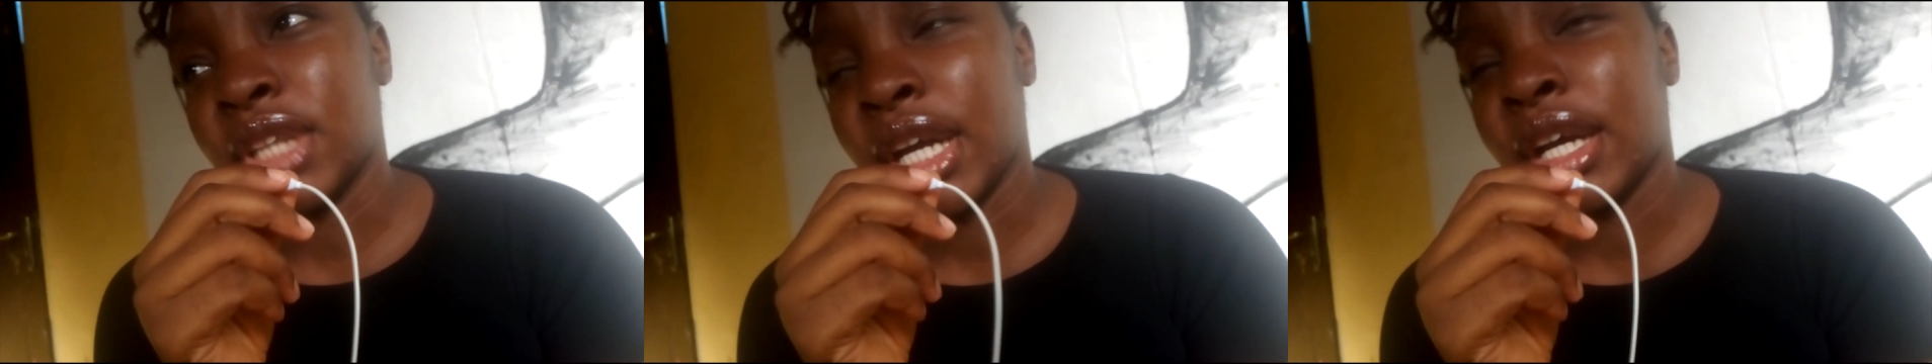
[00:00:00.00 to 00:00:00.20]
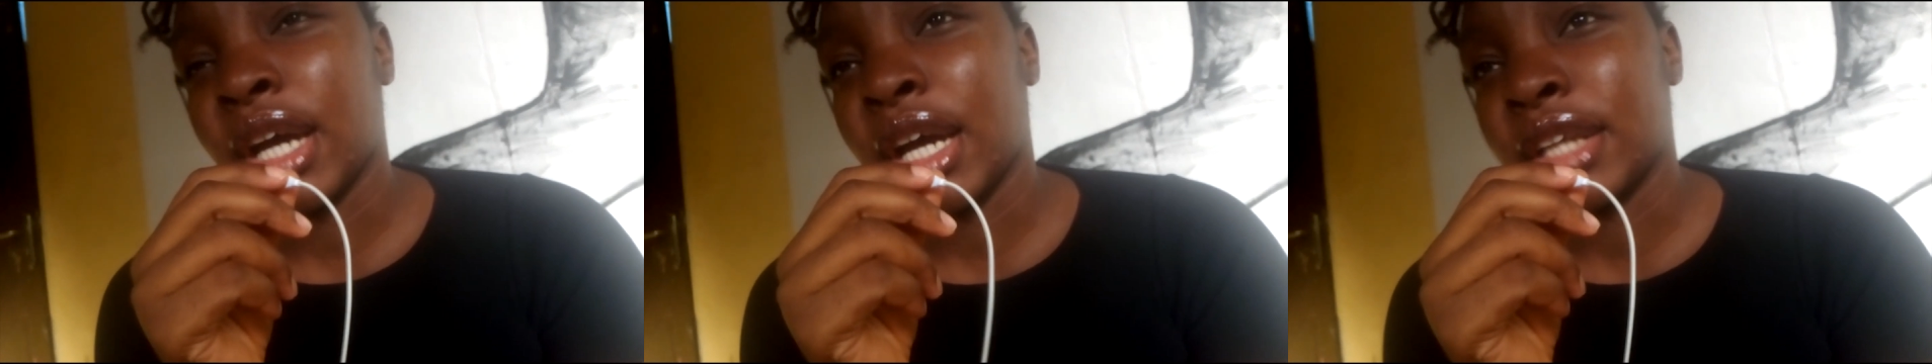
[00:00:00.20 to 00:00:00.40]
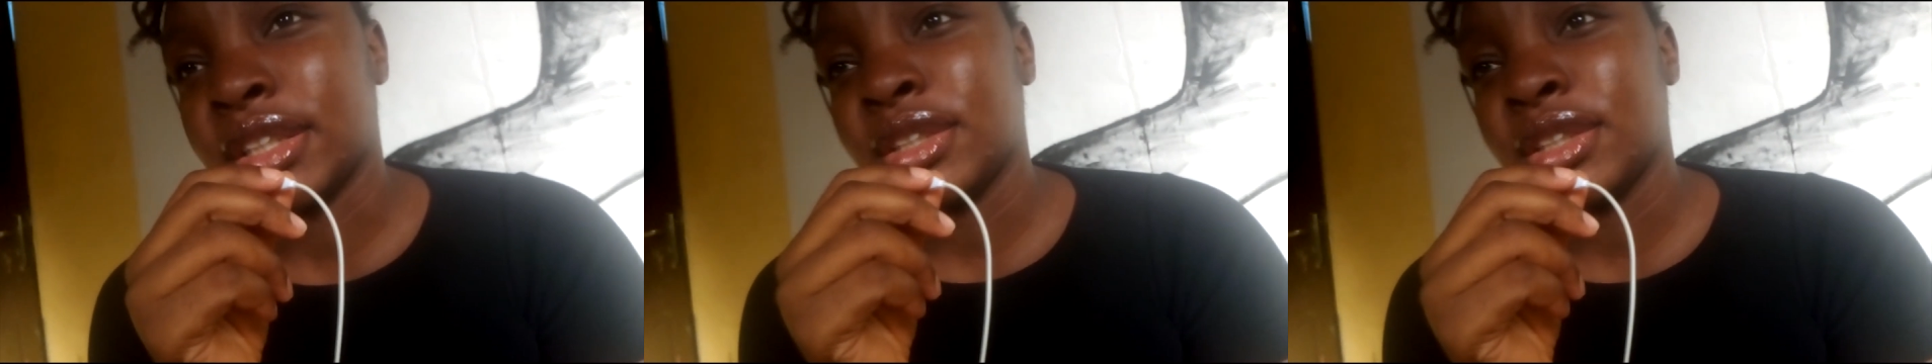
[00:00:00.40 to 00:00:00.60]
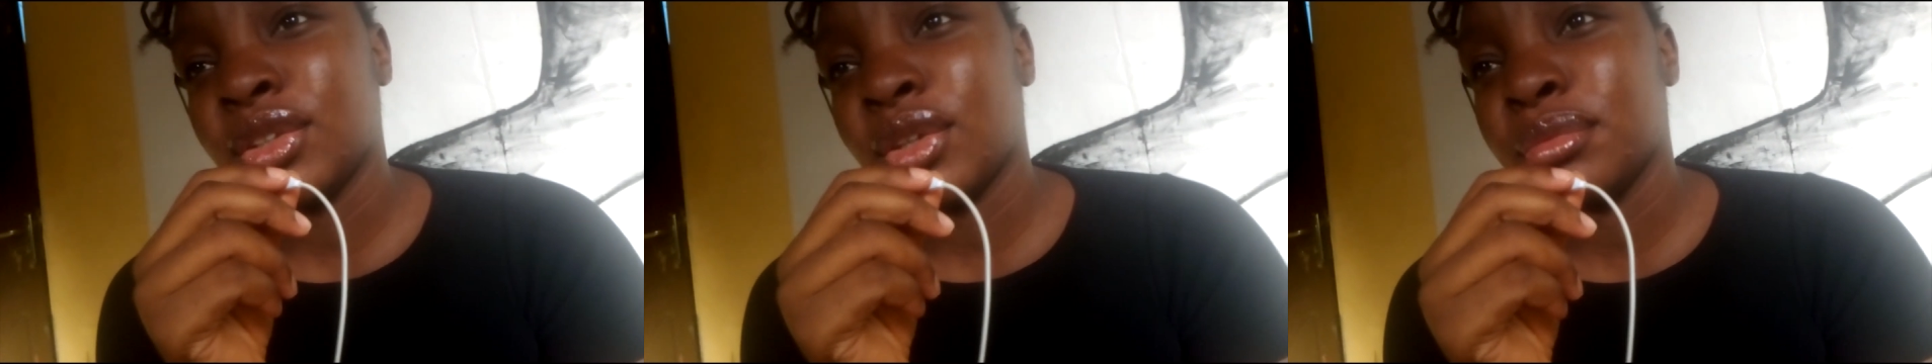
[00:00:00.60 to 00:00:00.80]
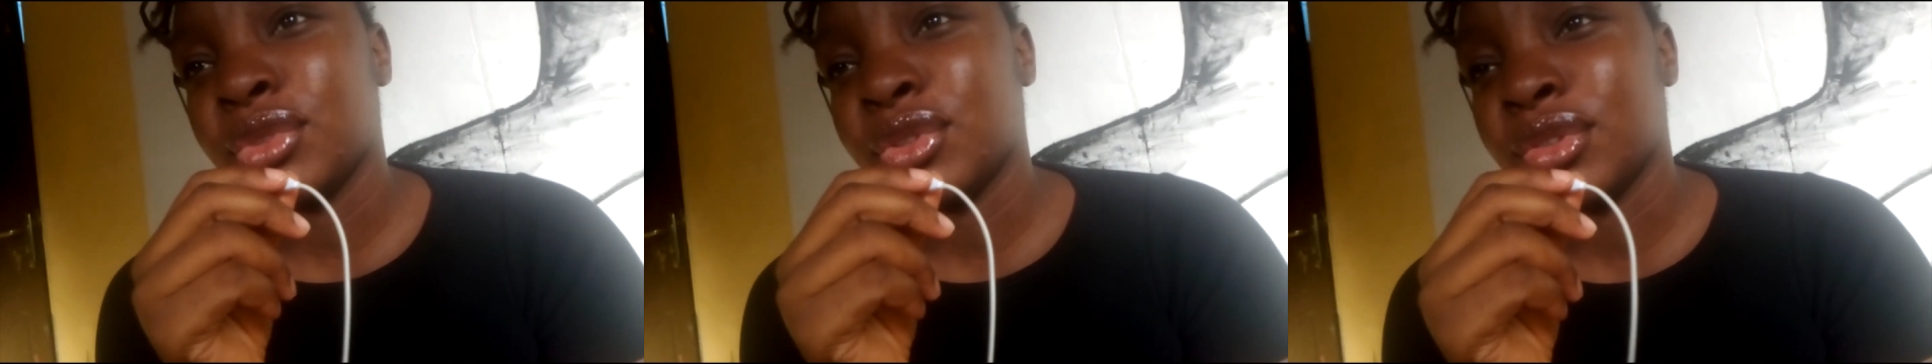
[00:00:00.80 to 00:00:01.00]
Like, I did
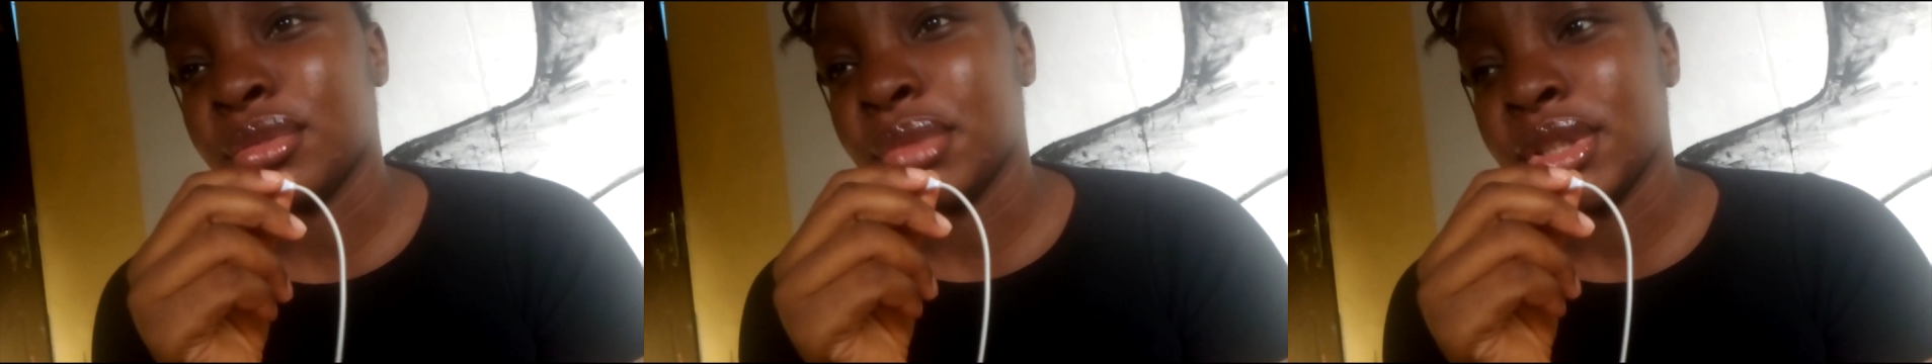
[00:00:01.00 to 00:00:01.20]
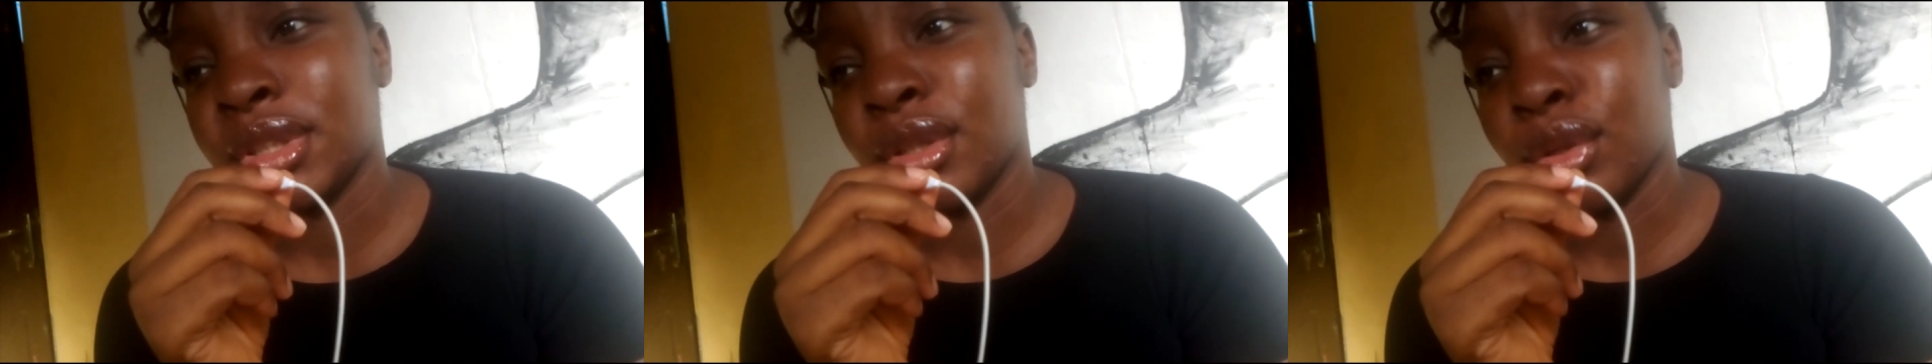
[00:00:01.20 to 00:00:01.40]
not used to miss